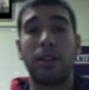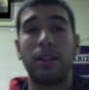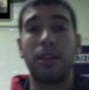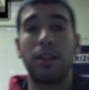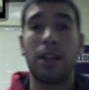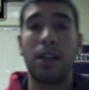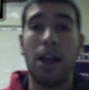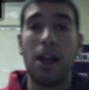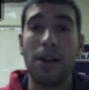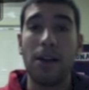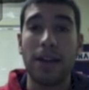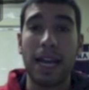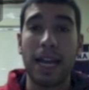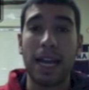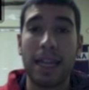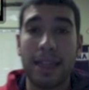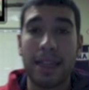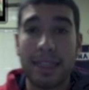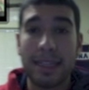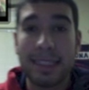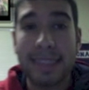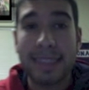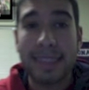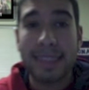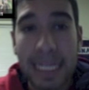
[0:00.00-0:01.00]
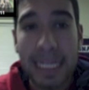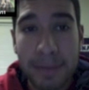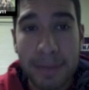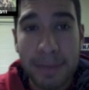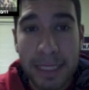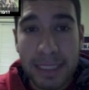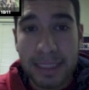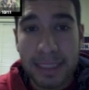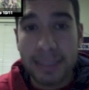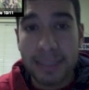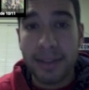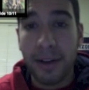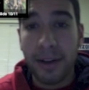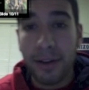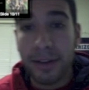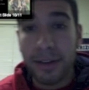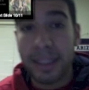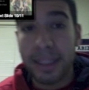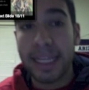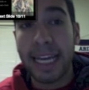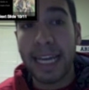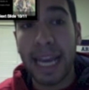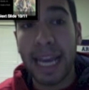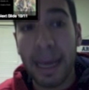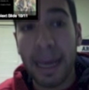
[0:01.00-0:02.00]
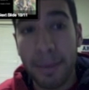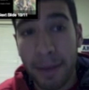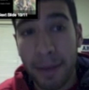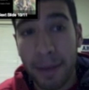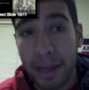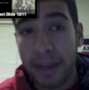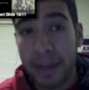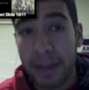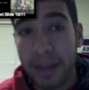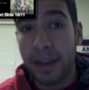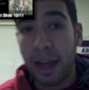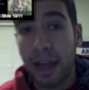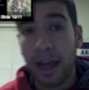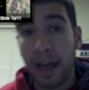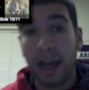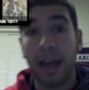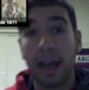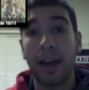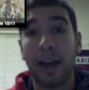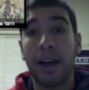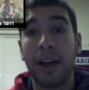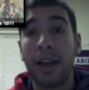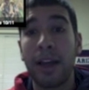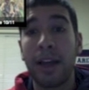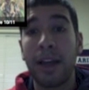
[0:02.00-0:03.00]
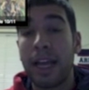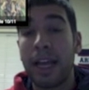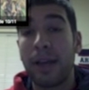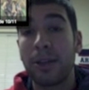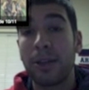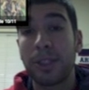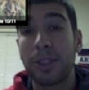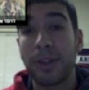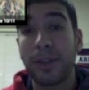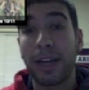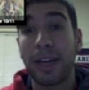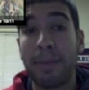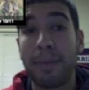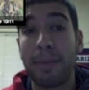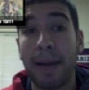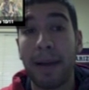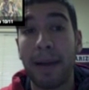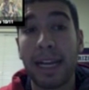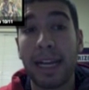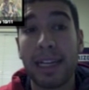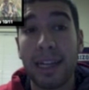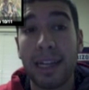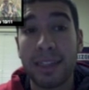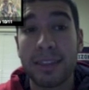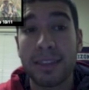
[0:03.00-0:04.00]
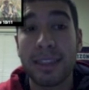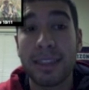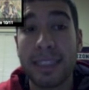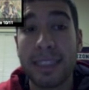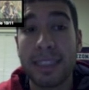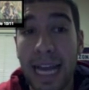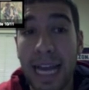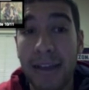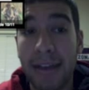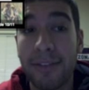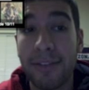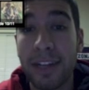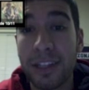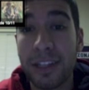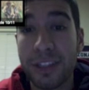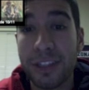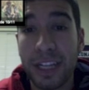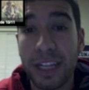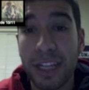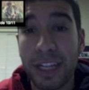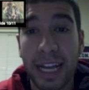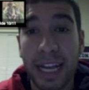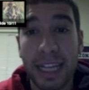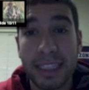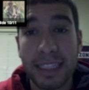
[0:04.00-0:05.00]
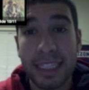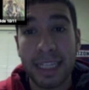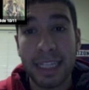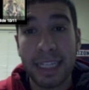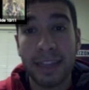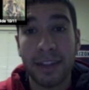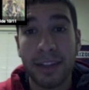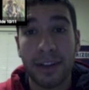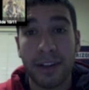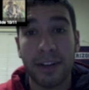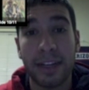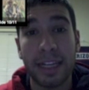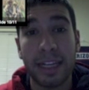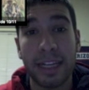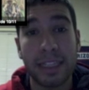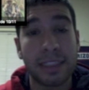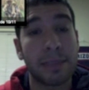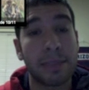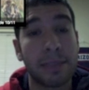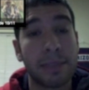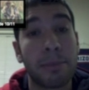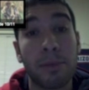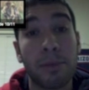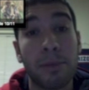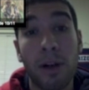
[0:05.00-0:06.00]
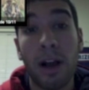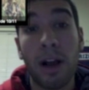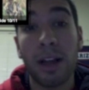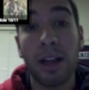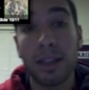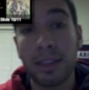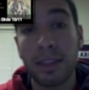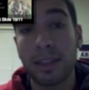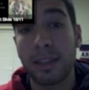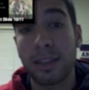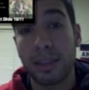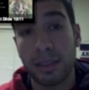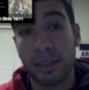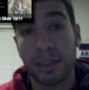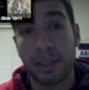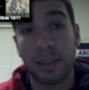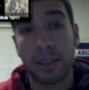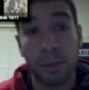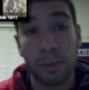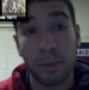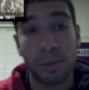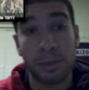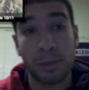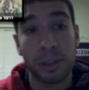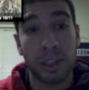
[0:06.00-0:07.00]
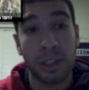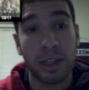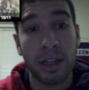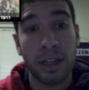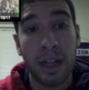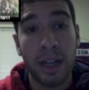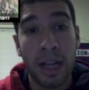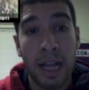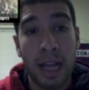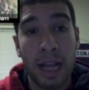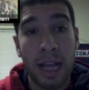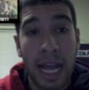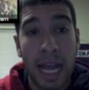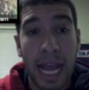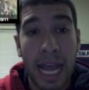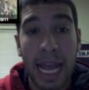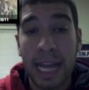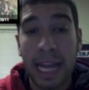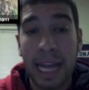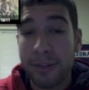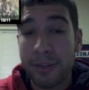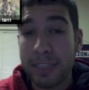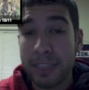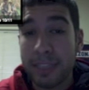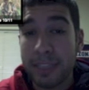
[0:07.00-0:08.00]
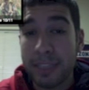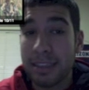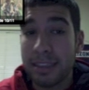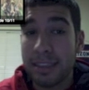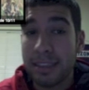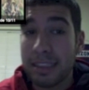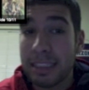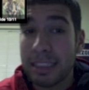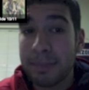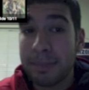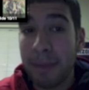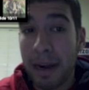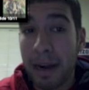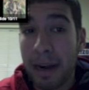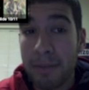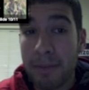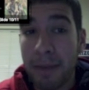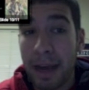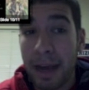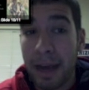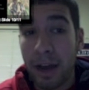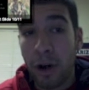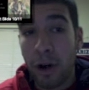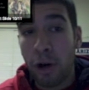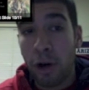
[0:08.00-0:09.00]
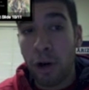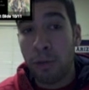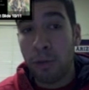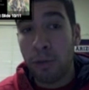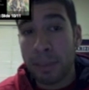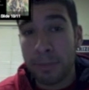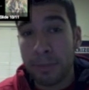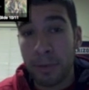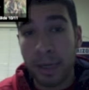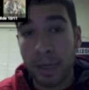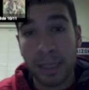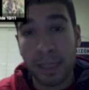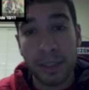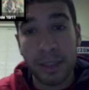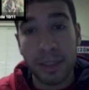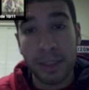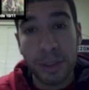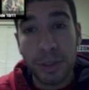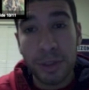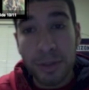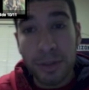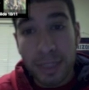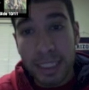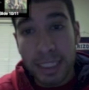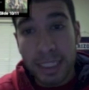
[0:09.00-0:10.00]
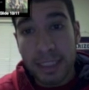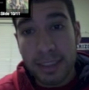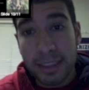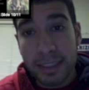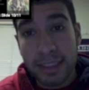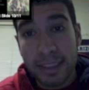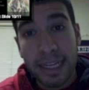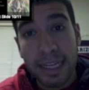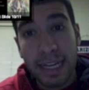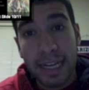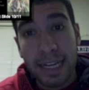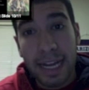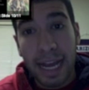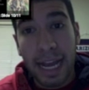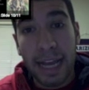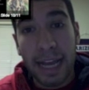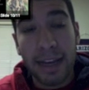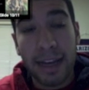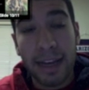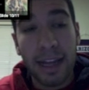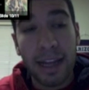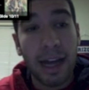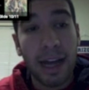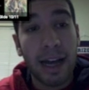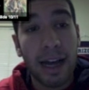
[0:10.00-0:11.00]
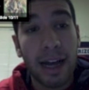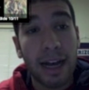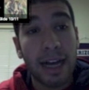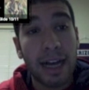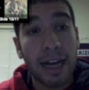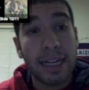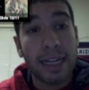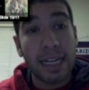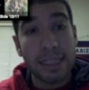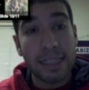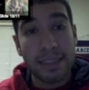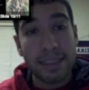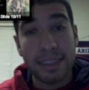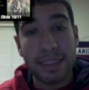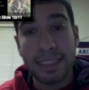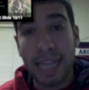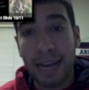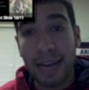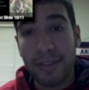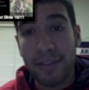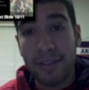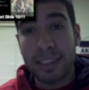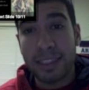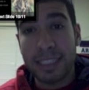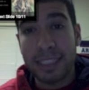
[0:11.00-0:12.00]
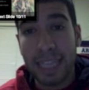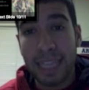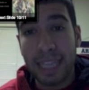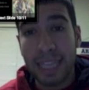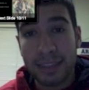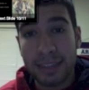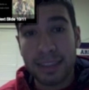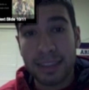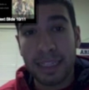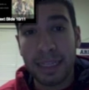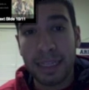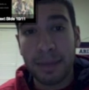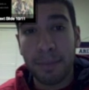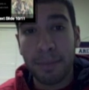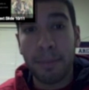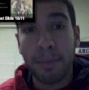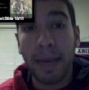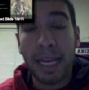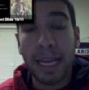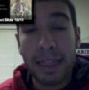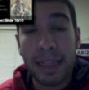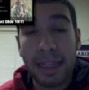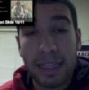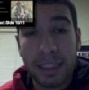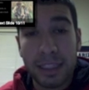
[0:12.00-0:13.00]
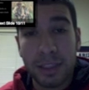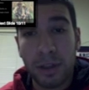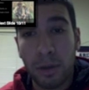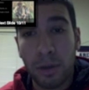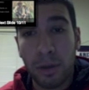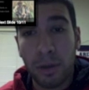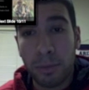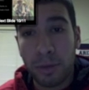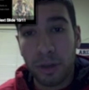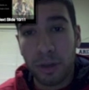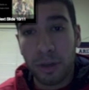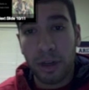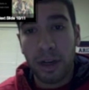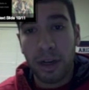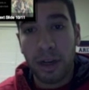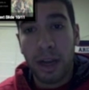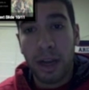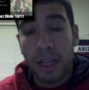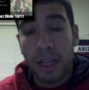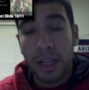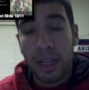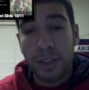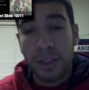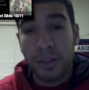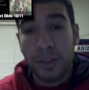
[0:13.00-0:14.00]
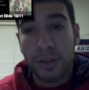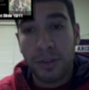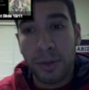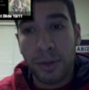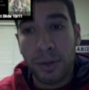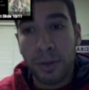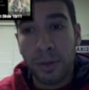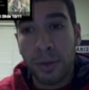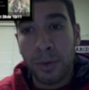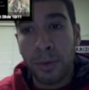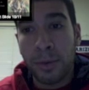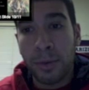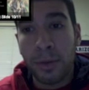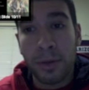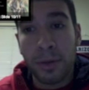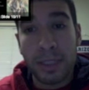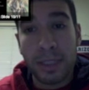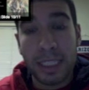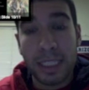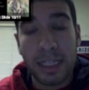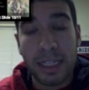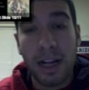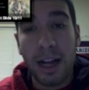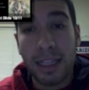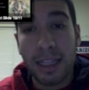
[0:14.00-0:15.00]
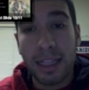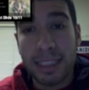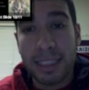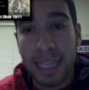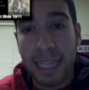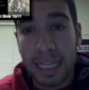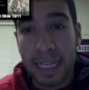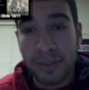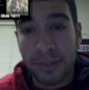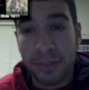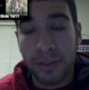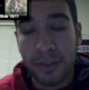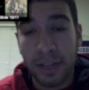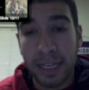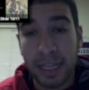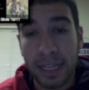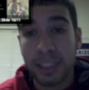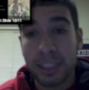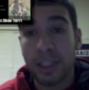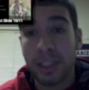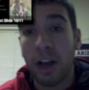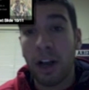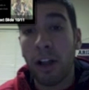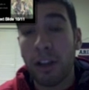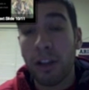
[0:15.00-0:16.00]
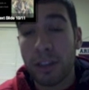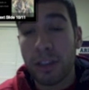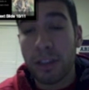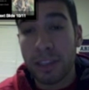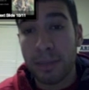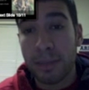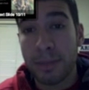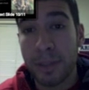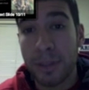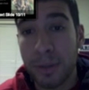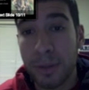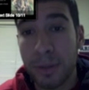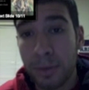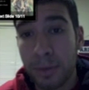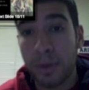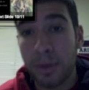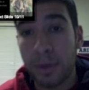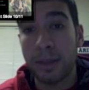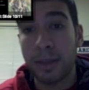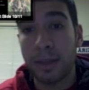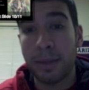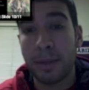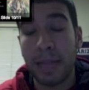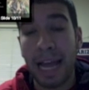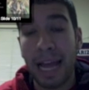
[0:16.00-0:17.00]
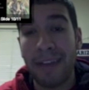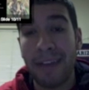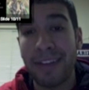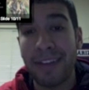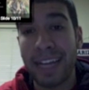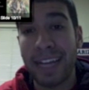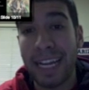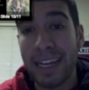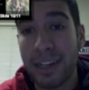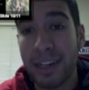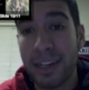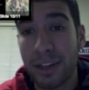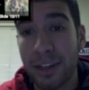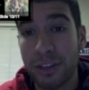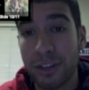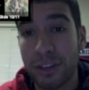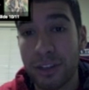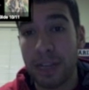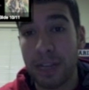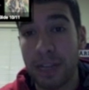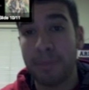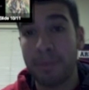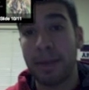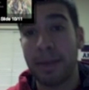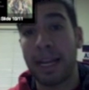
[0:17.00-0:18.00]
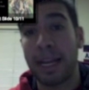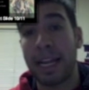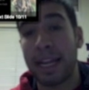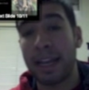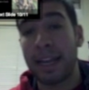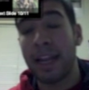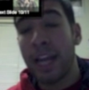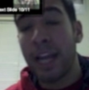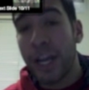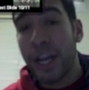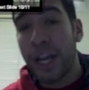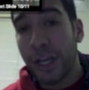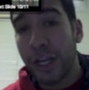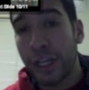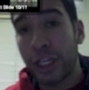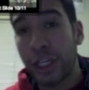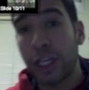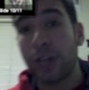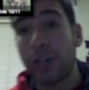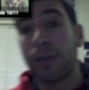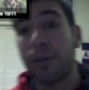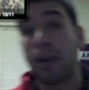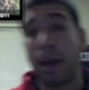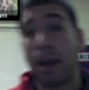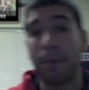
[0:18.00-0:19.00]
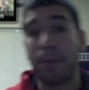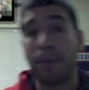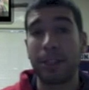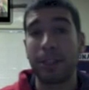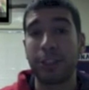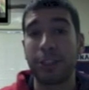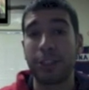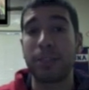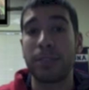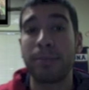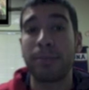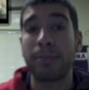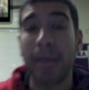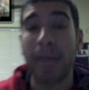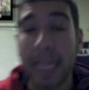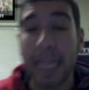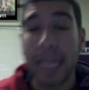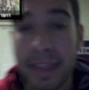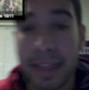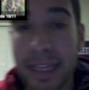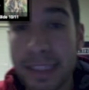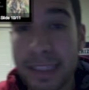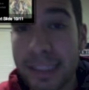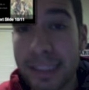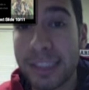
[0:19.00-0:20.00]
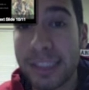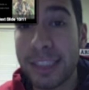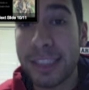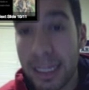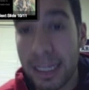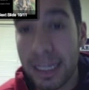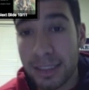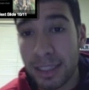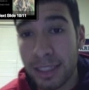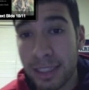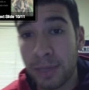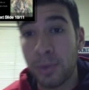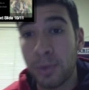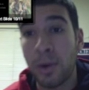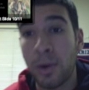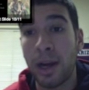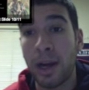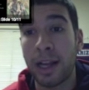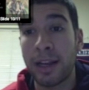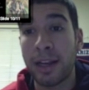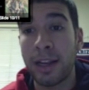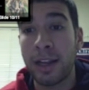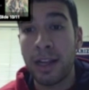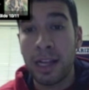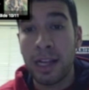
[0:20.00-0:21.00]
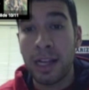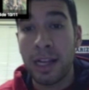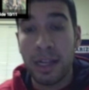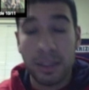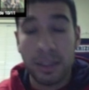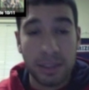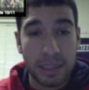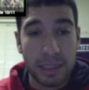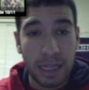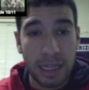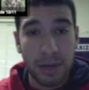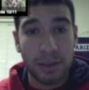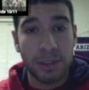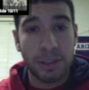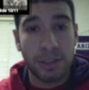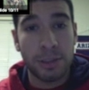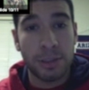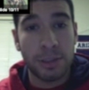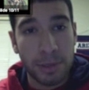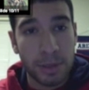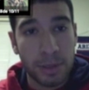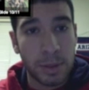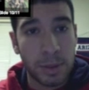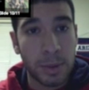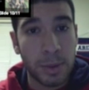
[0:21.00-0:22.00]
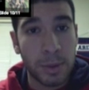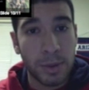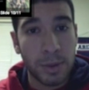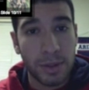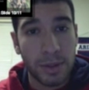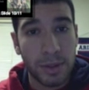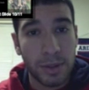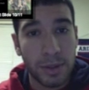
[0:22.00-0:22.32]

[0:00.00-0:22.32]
Okay, this next piece is called Gammon. It was created by Augustus Savage in 1930. It's a bronze sculpture, and it was actually inspired by a homeless boy on the streets. And Augustus Savage, he actually made this sculpture there was a contest for like a scholarship to have an internship in Europe, and she made this and she actually won. So that was super cool